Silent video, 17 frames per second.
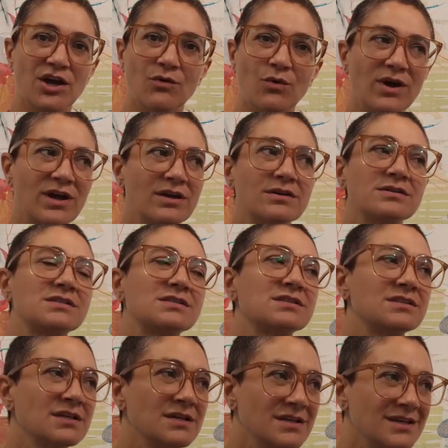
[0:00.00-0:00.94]
where's
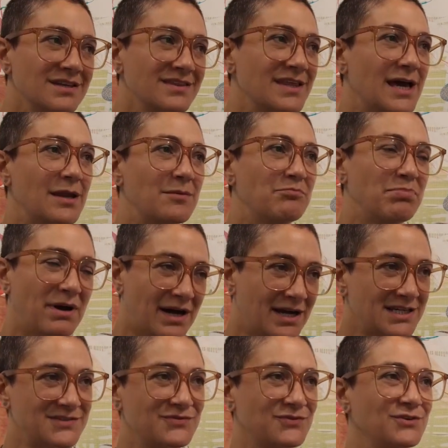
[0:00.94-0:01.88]
that
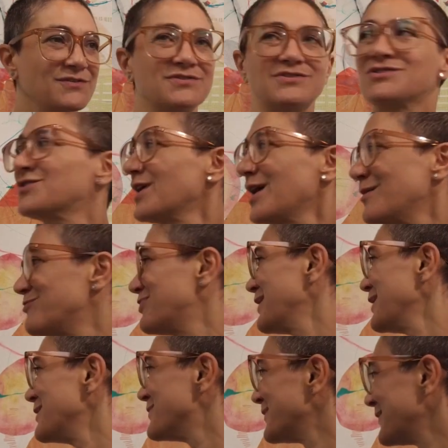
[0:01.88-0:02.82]
box full of scrap
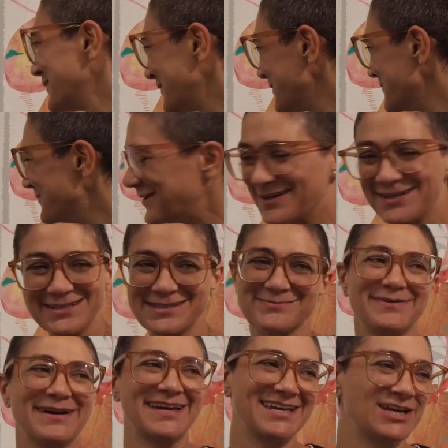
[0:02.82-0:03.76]
paper, and
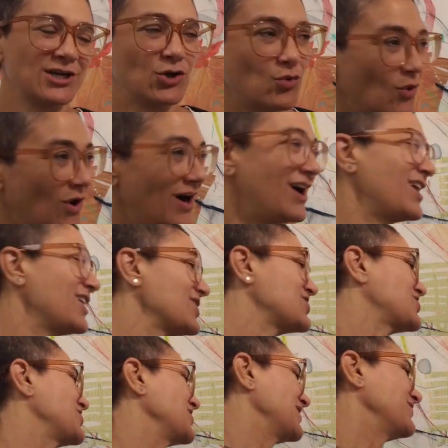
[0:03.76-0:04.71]
where's my
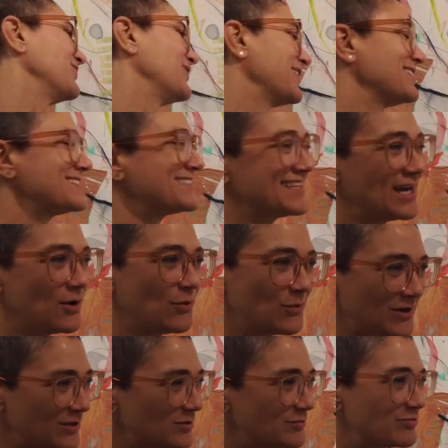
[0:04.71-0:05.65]
gouache, and where's that
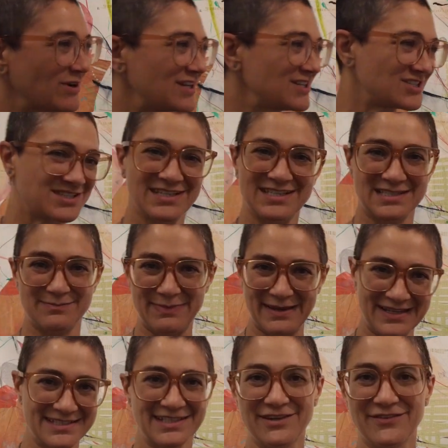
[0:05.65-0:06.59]
weird brush that's
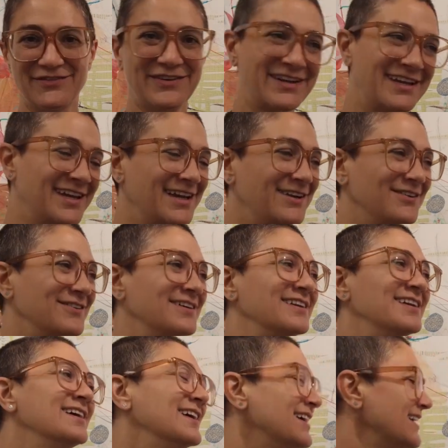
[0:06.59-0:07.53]
bent at a funny angle?
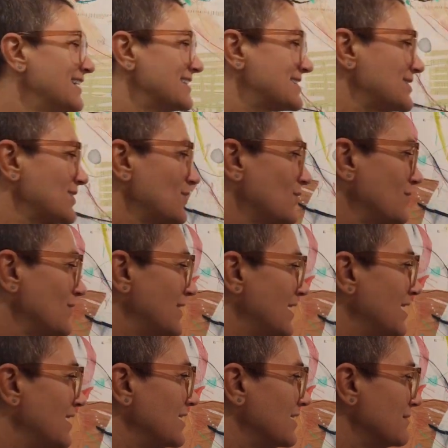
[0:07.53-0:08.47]
And
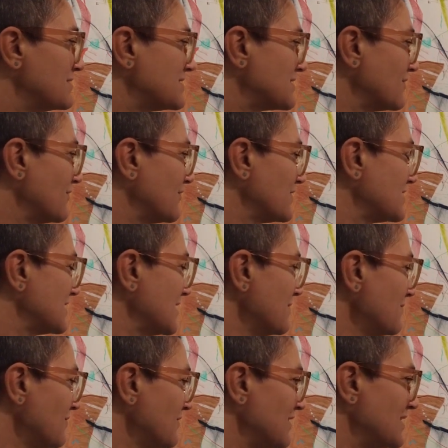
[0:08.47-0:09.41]
so for
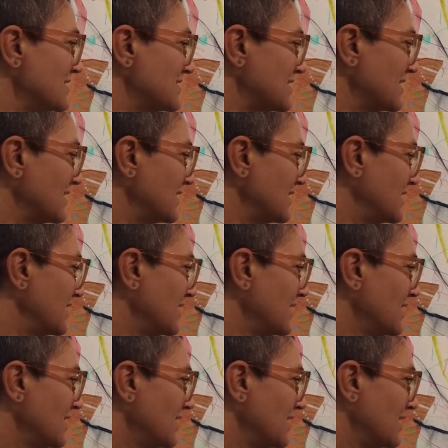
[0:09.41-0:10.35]
some reason,
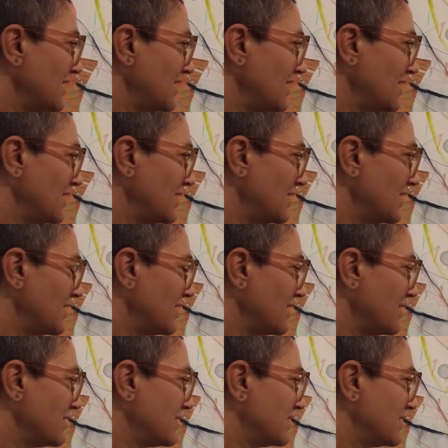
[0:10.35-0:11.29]

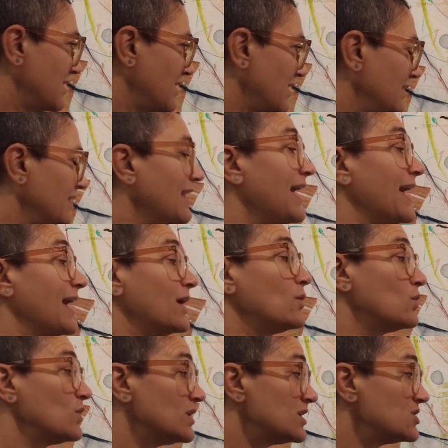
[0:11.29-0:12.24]
the
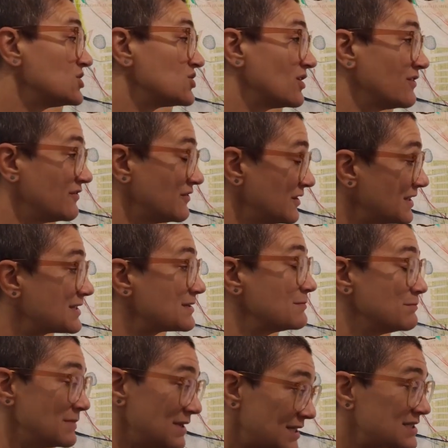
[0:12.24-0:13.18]
language of
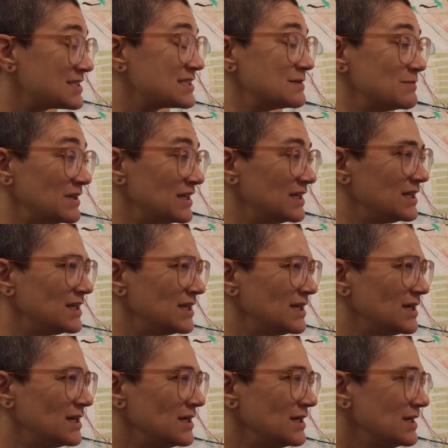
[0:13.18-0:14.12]
mixed
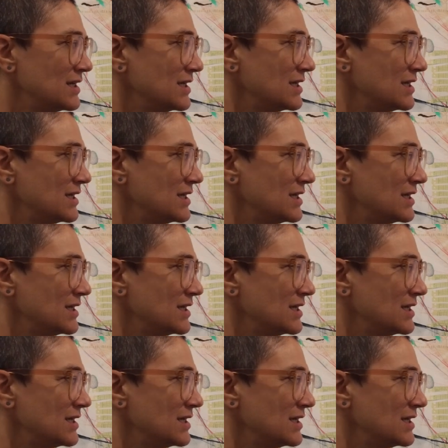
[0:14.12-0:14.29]
media